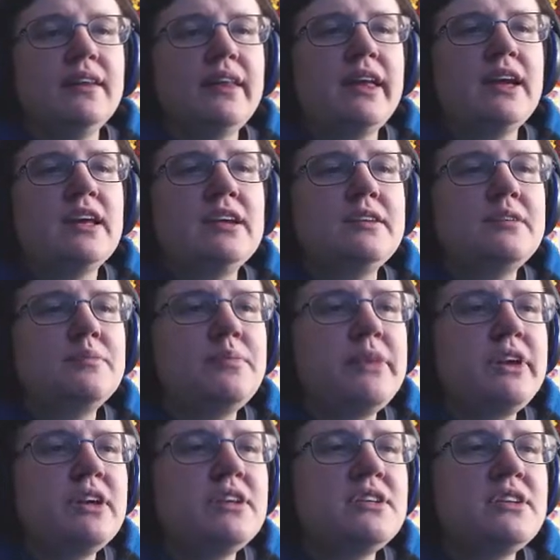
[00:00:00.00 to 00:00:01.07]
Lien,
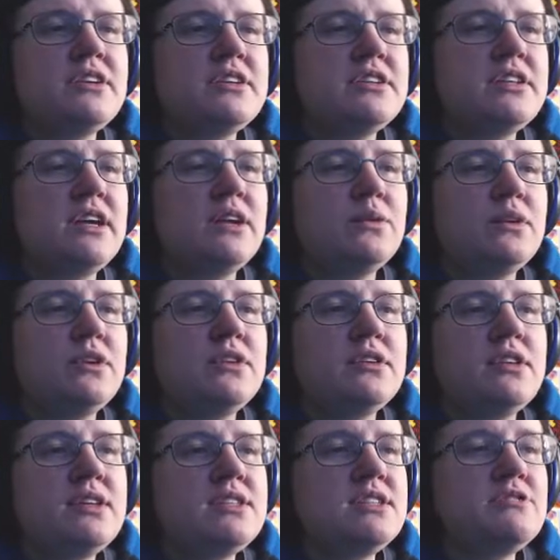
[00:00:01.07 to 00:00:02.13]
be a dear and take word
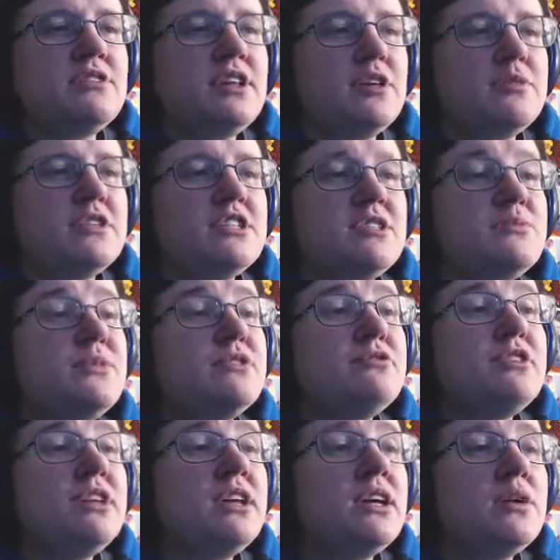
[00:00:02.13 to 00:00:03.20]
of these developments to
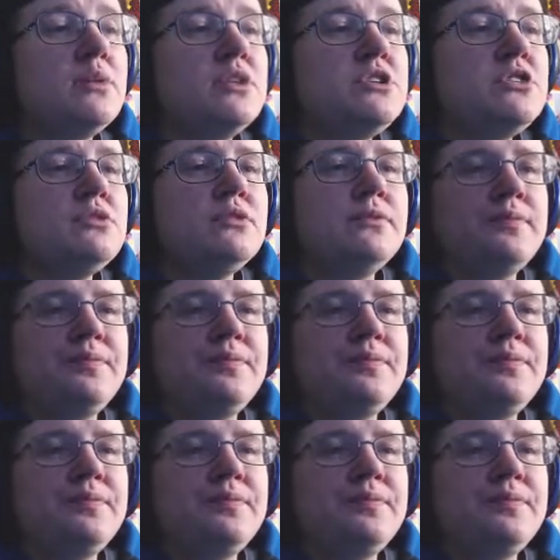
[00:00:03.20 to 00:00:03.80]
Minfilia, would you?